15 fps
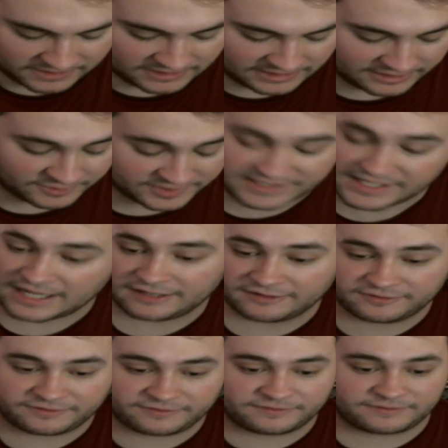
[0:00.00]
always
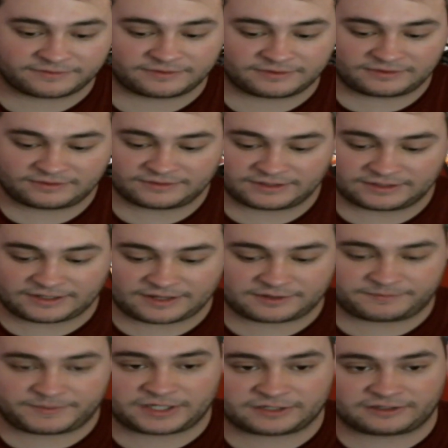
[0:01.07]
have another
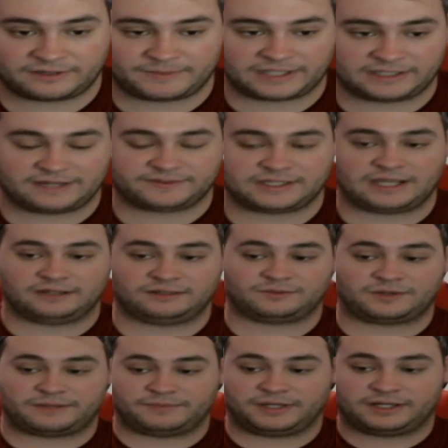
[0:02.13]
putter in my left hand when
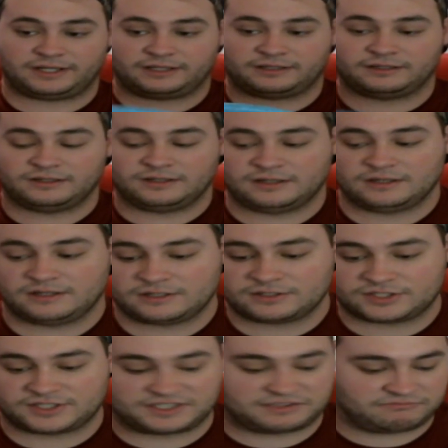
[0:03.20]
I'm putting.
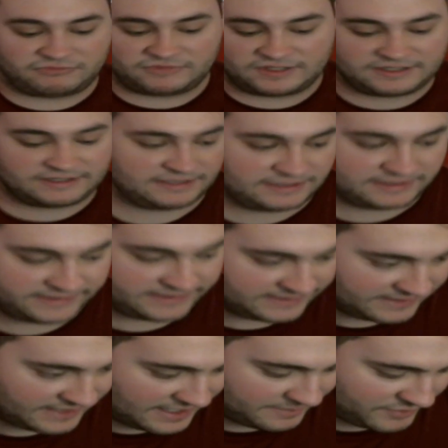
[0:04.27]
Just,
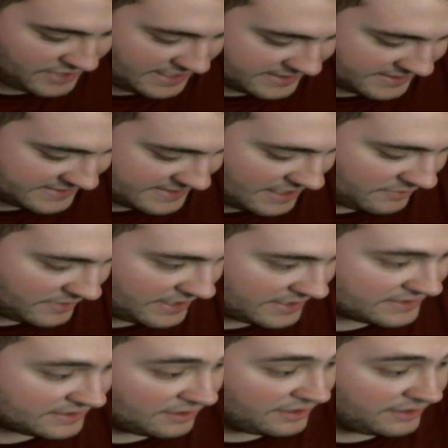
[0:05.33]
I practice that way,
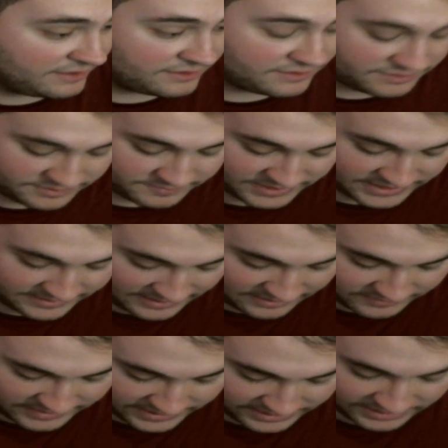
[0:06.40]
so I should play that
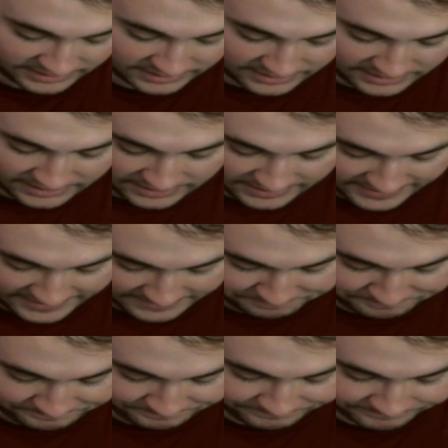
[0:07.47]
way.
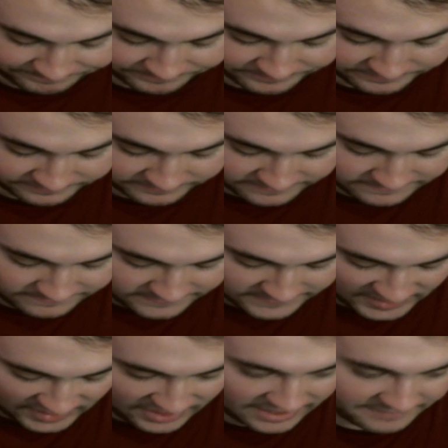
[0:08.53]

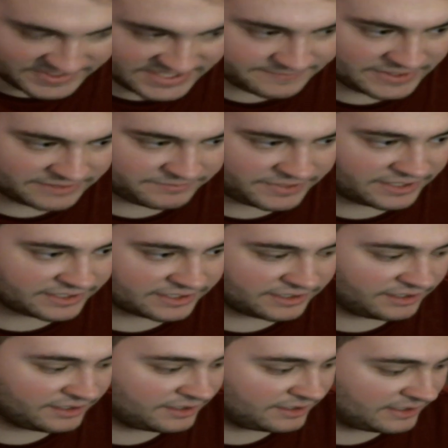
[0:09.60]
I'm a spin
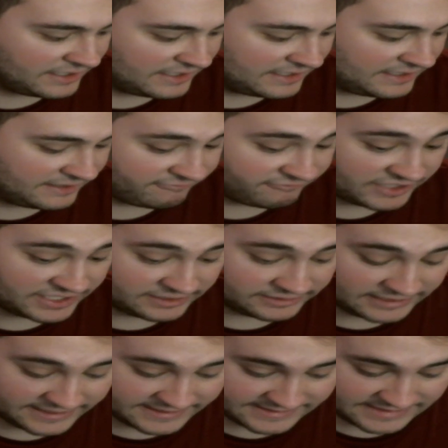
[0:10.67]
putter, really
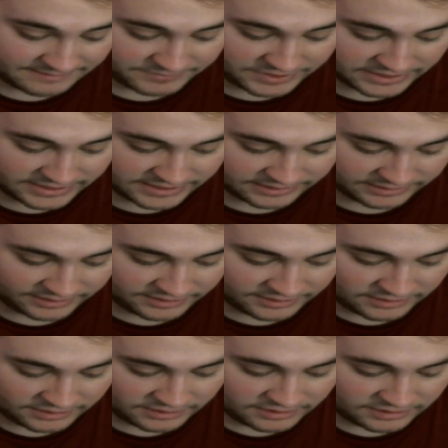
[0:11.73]
like step putting,
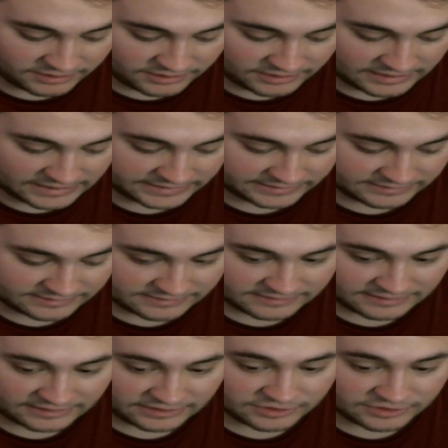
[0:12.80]
and can